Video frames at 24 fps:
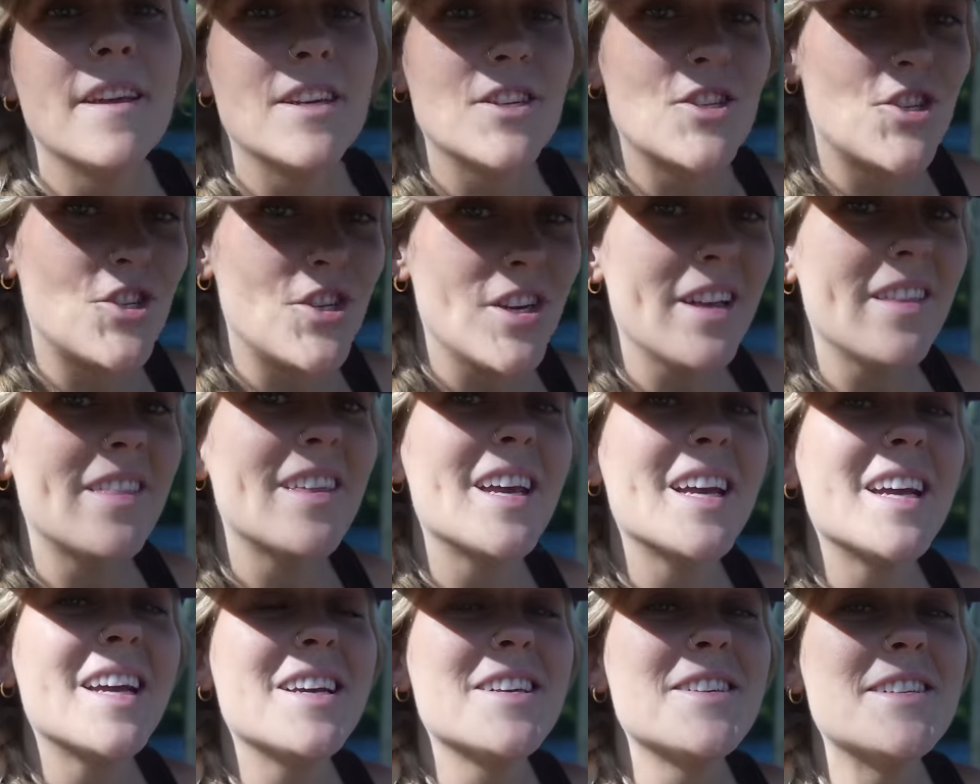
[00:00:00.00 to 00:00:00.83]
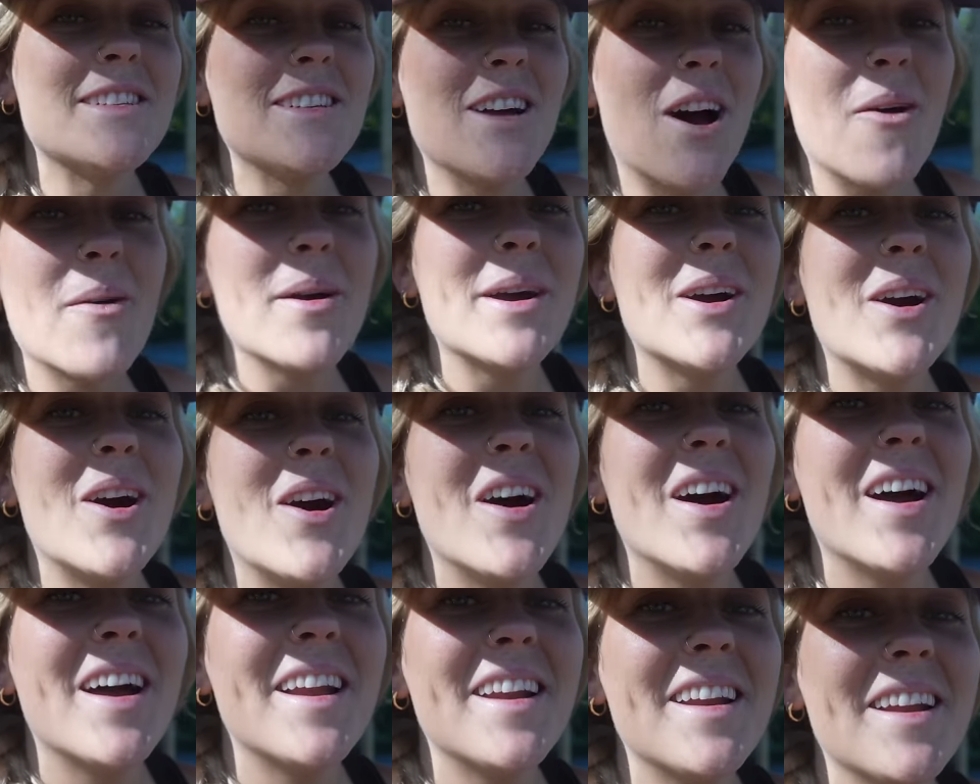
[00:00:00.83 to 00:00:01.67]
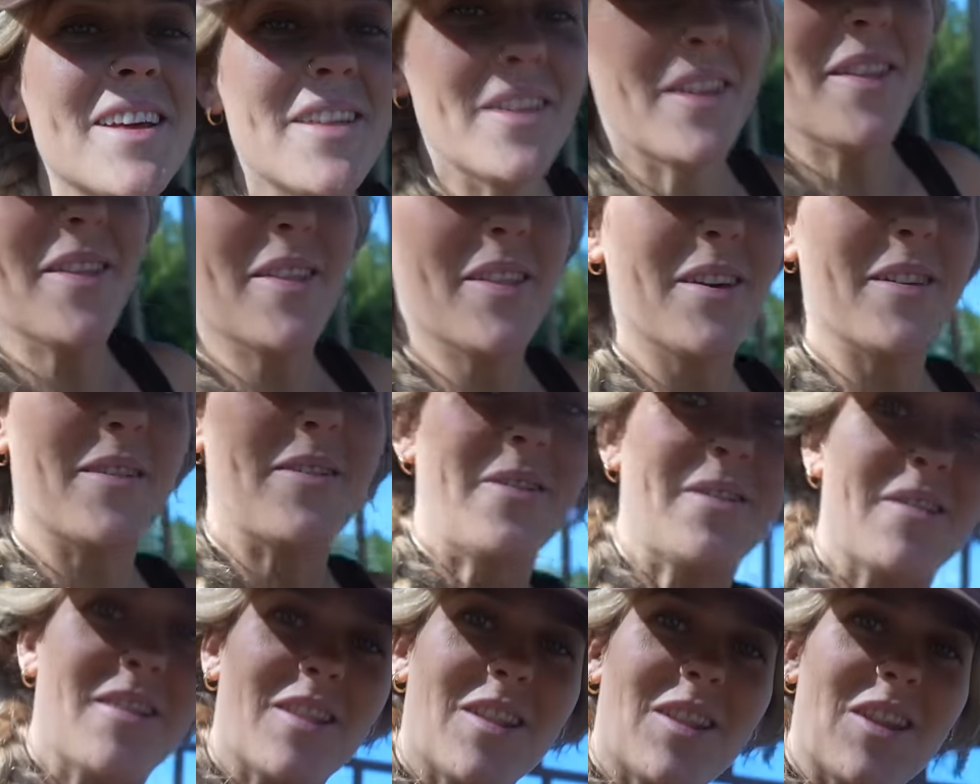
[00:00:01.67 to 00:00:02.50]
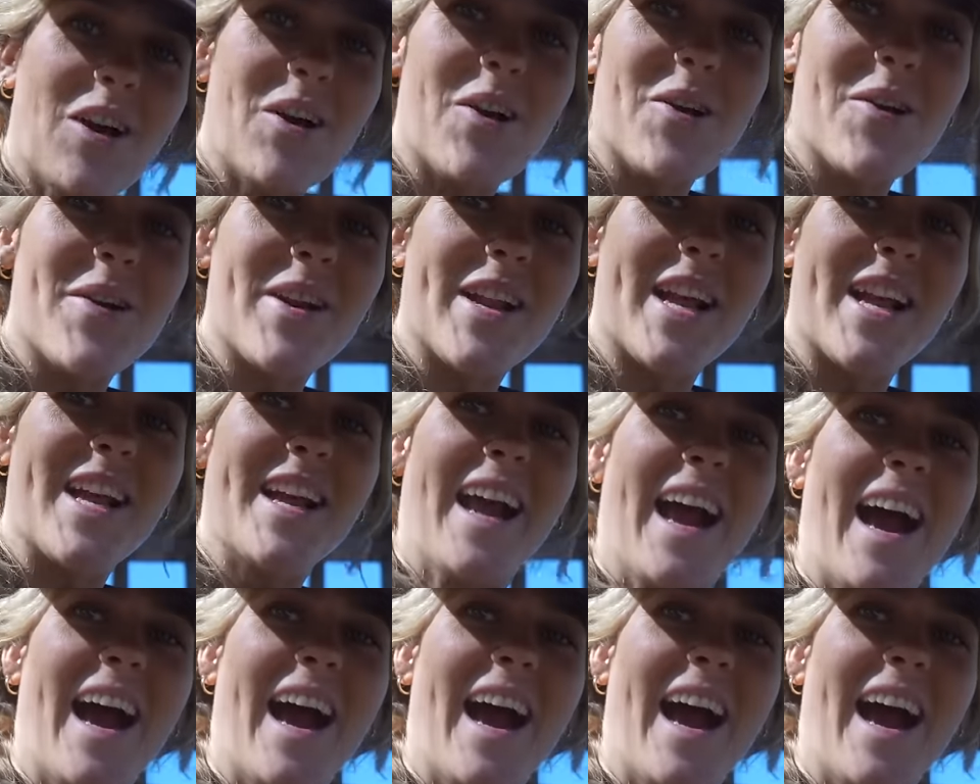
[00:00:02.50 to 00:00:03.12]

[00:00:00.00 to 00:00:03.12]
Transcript: The sheathing is going on the floating